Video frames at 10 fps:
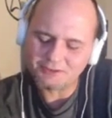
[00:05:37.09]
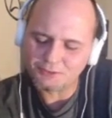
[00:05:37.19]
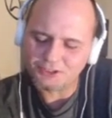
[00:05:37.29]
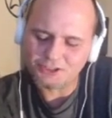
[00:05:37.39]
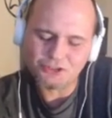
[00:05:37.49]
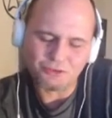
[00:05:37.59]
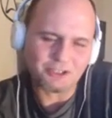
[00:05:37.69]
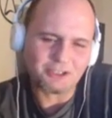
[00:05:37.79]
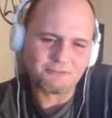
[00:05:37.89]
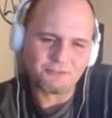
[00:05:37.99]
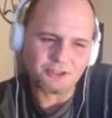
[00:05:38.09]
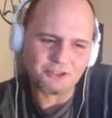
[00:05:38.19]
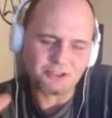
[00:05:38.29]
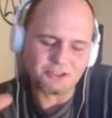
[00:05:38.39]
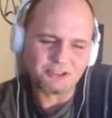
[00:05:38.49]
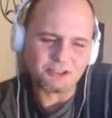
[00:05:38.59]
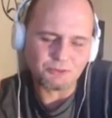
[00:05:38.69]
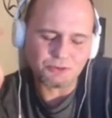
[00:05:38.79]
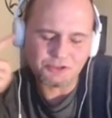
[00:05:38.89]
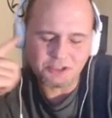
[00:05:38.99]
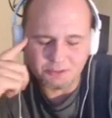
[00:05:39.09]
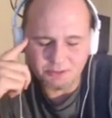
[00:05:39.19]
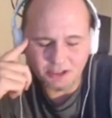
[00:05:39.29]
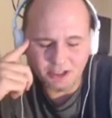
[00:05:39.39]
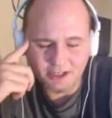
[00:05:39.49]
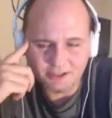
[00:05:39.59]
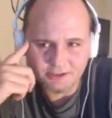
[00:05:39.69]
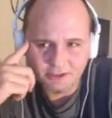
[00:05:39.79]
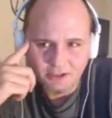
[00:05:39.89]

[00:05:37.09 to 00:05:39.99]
really strict at first, and then the rules get a bit lax.